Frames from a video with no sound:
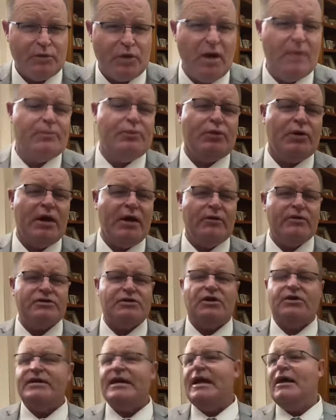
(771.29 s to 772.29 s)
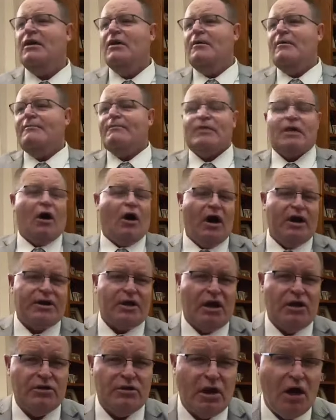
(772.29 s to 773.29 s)
Thy prayer is heard. Now, I
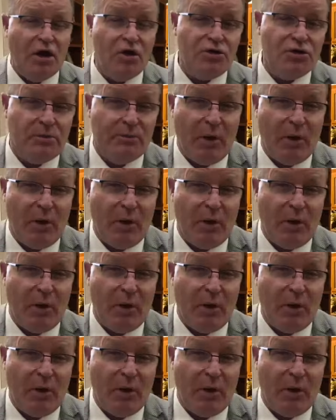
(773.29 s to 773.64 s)
don't know.